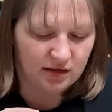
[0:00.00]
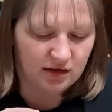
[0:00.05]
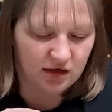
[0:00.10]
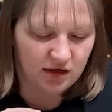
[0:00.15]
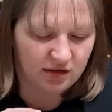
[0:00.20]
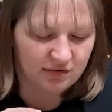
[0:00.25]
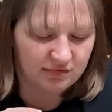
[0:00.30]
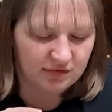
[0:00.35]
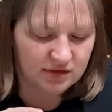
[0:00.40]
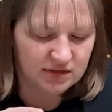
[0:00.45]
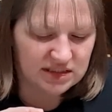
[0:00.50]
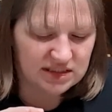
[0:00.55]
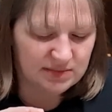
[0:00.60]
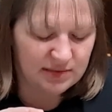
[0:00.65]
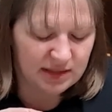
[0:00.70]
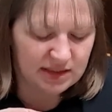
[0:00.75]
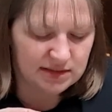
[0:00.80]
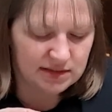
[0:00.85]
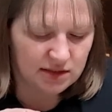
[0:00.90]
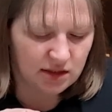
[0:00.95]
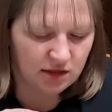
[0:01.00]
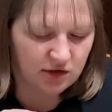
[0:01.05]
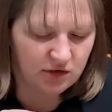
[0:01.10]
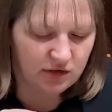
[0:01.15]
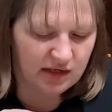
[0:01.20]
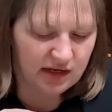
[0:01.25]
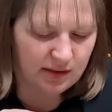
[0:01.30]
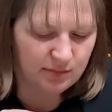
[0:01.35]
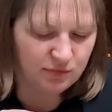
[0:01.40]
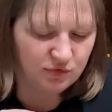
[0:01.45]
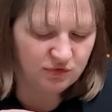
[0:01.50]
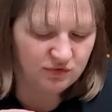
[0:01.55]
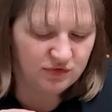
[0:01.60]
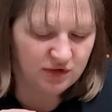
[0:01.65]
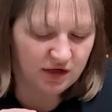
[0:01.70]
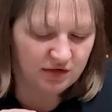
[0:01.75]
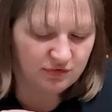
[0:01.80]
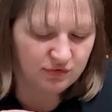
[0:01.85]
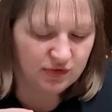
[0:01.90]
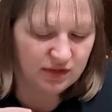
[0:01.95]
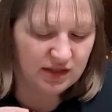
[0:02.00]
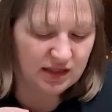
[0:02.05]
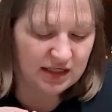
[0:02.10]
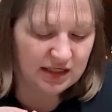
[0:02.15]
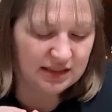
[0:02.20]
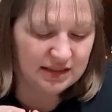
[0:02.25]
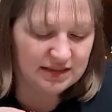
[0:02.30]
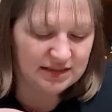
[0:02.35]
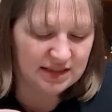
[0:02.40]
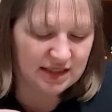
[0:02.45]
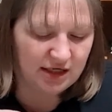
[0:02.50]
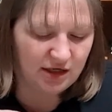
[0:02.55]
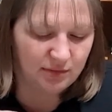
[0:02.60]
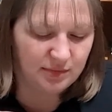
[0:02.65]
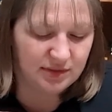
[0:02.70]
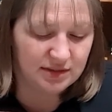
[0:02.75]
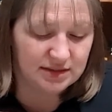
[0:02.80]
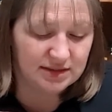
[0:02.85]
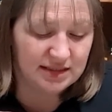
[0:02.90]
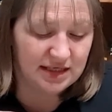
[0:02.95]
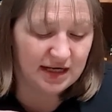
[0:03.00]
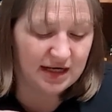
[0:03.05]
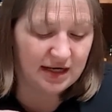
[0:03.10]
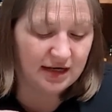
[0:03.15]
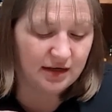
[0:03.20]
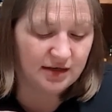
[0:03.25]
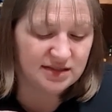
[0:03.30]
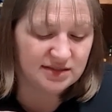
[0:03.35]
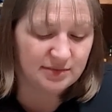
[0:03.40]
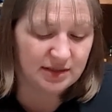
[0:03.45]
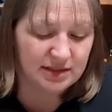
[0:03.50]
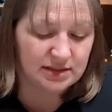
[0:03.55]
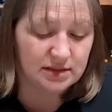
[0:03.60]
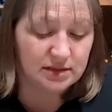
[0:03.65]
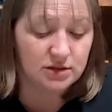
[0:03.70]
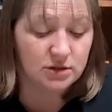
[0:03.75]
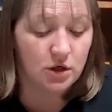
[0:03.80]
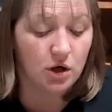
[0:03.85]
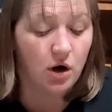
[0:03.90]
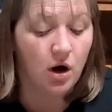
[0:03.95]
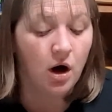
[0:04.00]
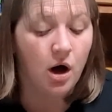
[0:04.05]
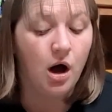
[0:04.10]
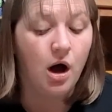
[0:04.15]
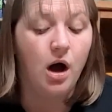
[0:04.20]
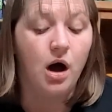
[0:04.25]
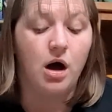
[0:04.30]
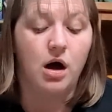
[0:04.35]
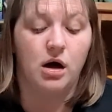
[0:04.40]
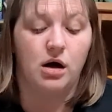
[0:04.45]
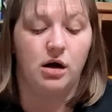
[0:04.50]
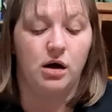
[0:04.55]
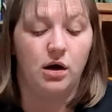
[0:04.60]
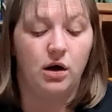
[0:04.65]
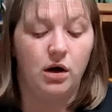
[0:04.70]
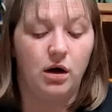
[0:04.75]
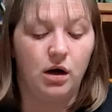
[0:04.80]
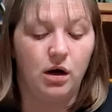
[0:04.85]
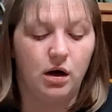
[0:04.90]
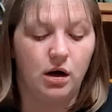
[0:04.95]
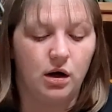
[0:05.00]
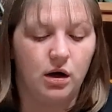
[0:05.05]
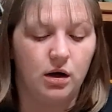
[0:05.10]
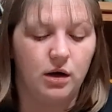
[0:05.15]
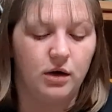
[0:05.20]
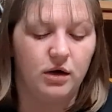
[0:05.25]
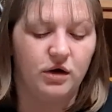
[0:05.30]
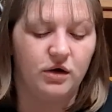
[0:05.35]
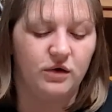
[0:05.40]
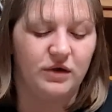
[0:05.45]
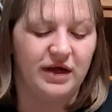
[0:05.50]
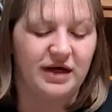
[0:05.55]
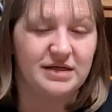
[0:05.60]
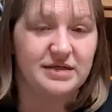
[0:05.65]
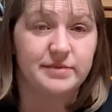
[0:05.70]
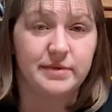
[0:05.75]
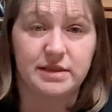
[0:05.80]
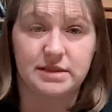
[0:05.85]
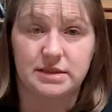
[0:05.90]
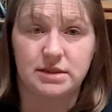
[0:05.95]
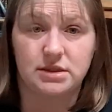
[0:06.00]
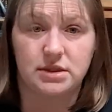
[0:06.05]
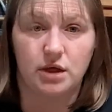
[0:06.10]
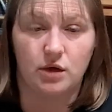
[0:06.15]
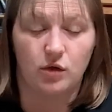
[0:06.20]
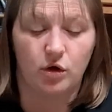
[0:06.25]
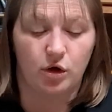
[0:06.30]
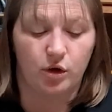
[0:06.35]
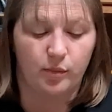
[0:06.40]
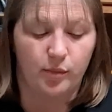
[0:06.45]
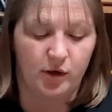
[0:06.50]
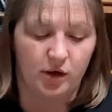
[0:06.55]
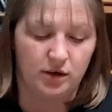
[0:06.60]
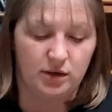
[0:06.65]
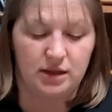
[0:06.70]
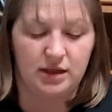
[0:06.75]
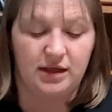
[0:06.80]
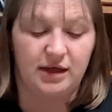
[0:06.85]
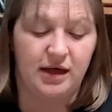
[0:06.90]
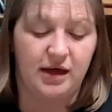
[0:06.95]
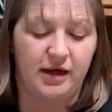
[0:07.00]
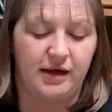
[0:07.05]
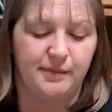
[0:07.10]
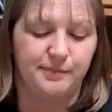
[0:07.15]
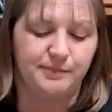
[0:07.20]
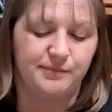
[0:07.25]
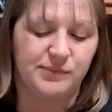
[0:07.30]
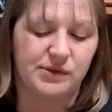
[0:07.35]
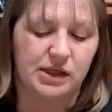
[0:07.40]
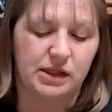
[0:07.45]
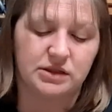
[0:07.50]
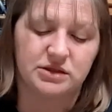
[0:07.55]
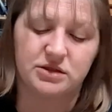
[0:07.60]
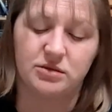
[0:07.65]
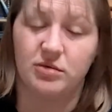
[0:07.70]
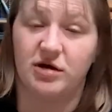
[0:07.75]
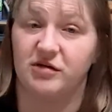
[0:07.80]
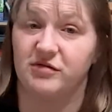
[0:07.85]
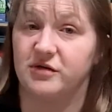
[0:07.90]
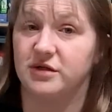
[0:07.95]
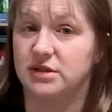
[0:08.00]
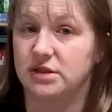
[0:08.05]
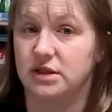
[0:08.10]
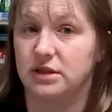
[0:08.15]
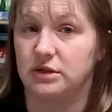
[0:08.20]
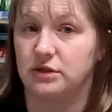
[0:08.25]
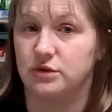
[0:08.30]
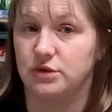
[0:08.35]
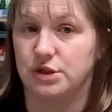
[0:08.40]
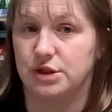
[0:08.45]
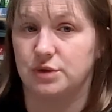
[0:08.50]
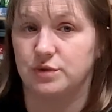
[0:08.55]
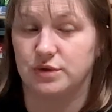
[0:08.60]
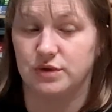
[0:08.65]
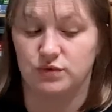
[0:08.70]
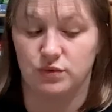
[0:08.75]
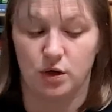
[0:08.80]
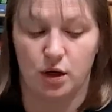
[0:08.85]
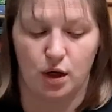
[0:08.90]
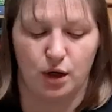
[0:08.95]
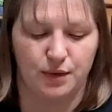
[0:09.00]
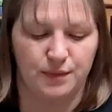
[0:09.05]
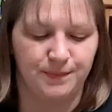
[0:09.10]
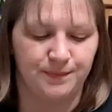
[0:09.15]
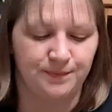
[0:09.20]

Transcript: cover the space Tacocat moved off with any tile because that space is no longer part of the game. So my first conclusion was wrong.